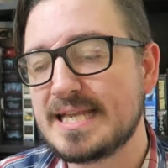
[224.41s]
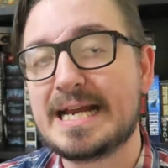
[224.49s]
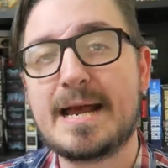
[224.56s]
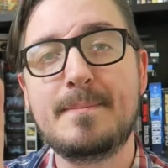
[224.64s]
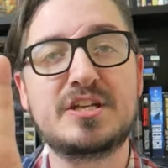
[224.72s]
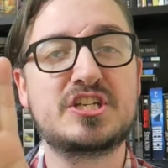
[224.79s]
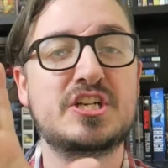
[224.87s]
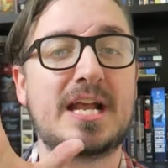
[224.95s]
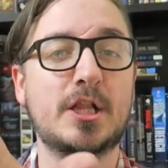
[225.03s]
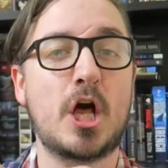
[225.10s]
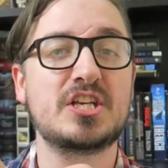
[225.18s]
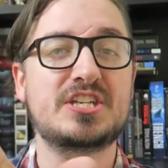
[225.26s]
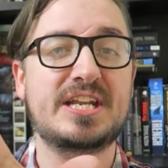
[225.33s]
like I mentioned, I
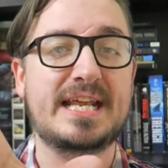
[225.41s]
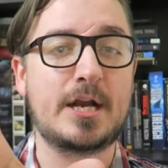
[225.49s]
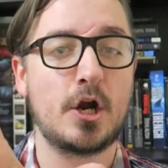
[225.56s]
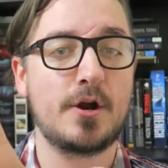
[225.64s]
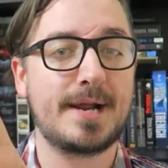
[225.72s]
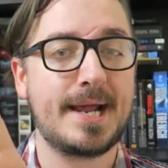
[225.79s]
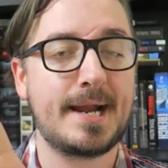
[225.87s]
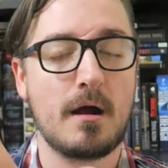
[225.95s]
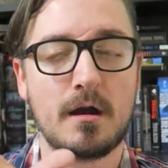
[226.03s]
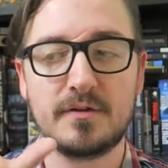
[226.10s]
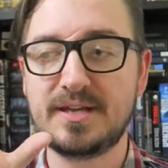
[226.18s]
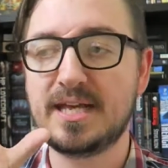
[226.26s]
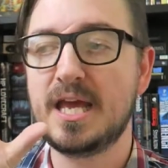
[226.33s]
lost it in Hurricane
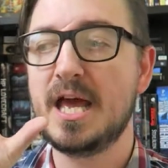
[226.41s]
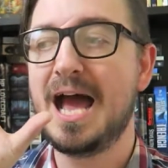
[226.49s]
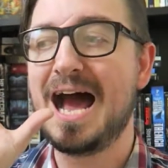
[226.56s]
Harvey.